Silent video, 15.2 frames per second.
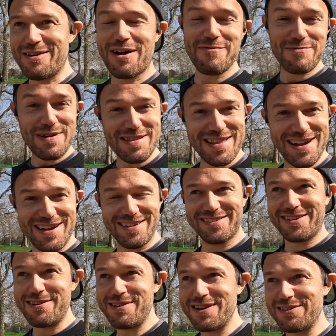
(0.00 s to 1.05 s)
I've spent the last
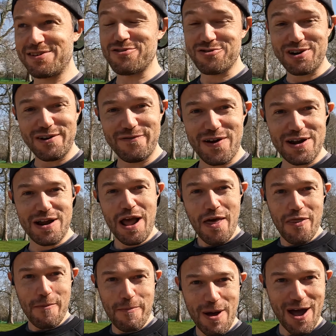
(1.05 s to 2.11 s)
2 years trying to find
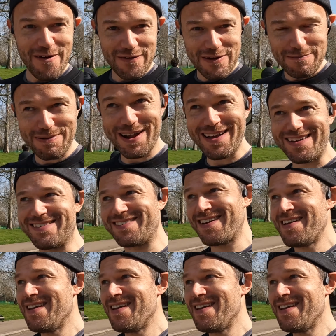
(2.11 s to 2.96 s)
the perfect place